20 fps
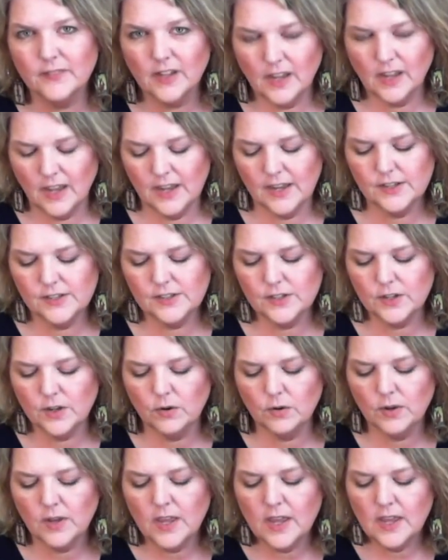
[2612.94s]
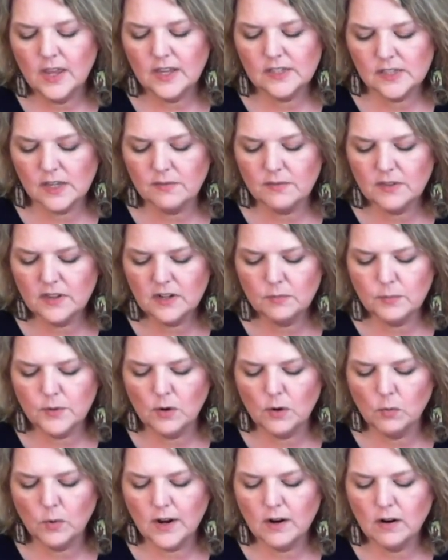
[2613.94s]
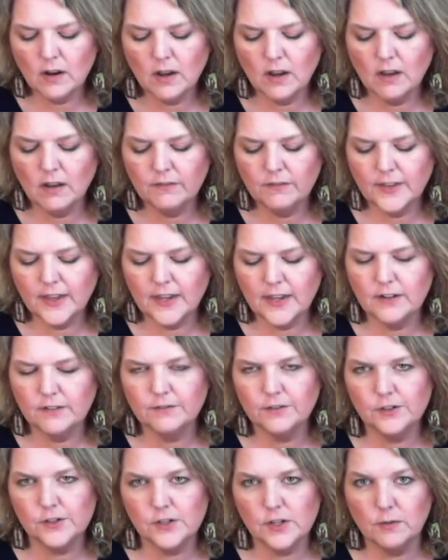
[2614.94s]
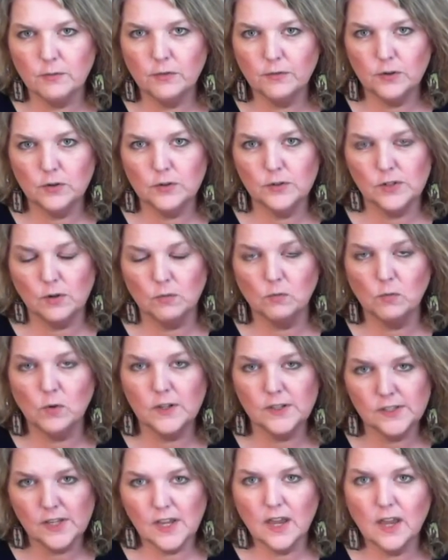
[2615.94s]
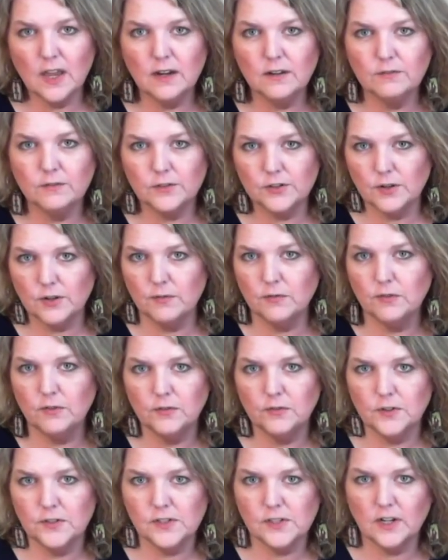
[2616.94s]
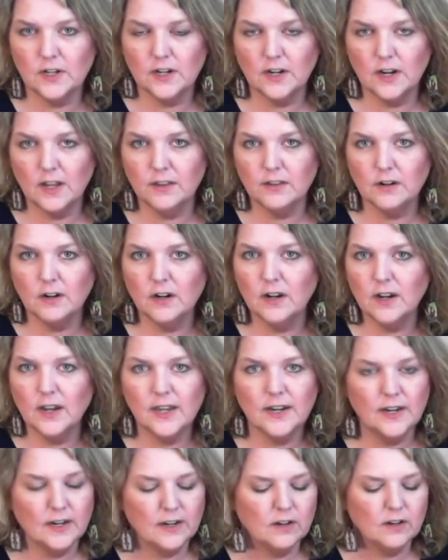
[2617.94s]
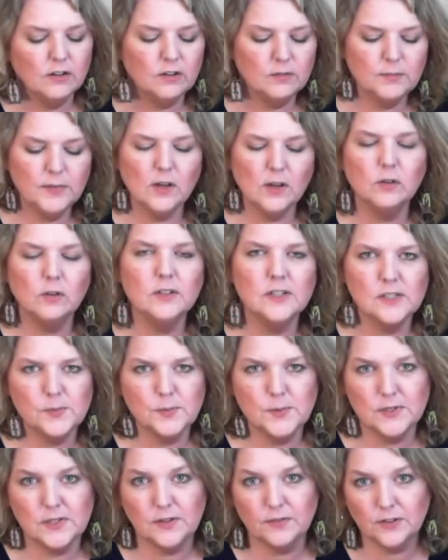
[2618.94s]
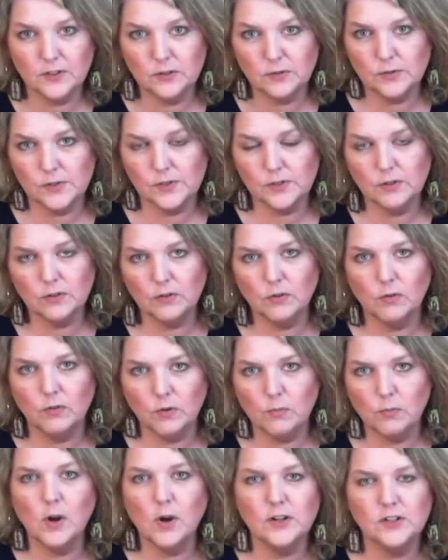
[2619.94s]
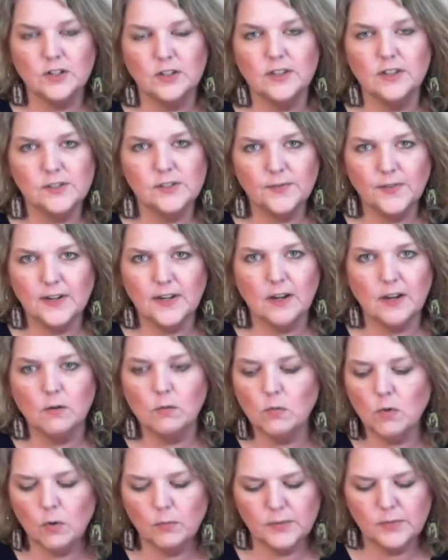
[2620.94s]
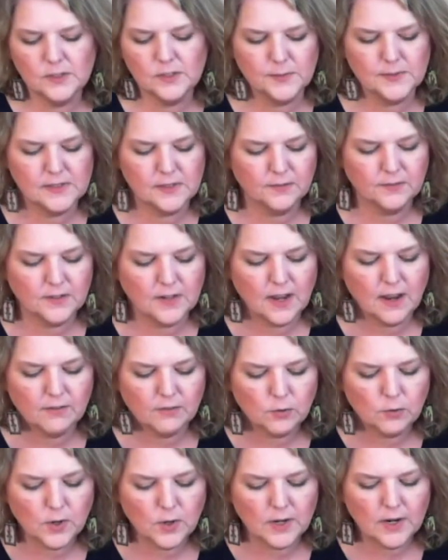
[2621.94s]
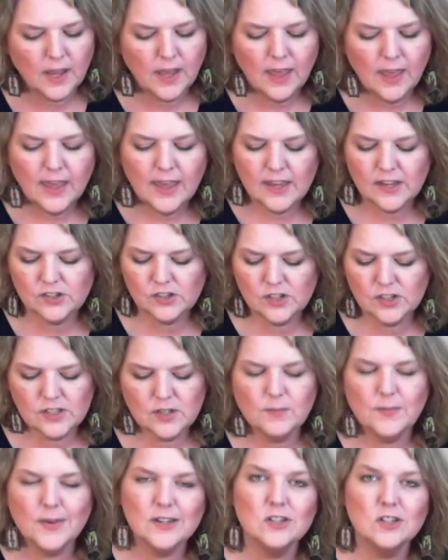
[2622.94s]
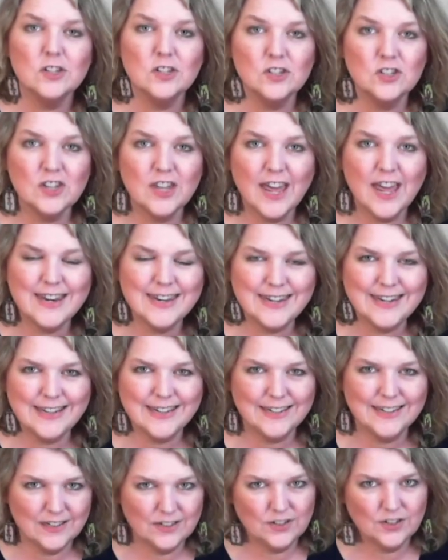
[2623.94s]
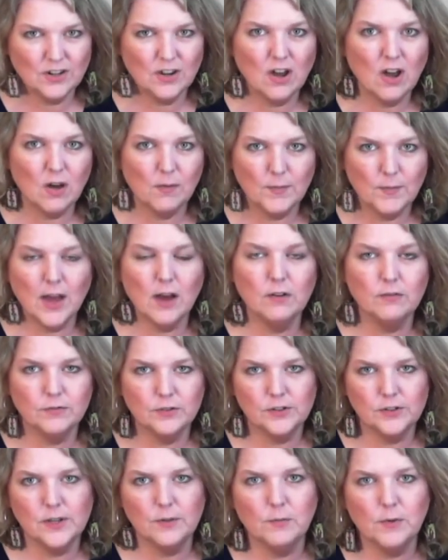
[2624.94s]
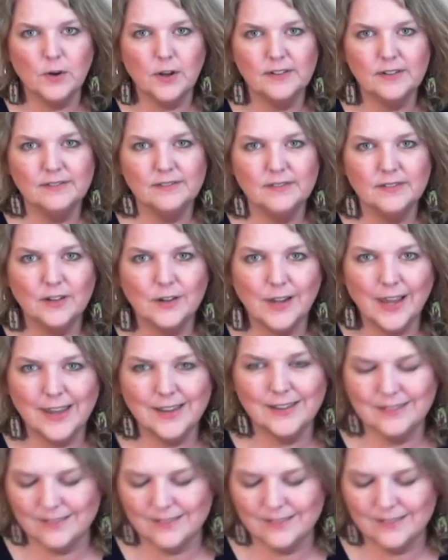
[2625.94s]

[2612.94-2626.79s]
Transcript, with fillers: Okay, so it's something to be aware of, and for some of you it's on one side, for some of you it's on another, and it could be only specific to a certain group watching this video. It won't be specific to everyone. It's just a message that needed to come out for someone. Okay?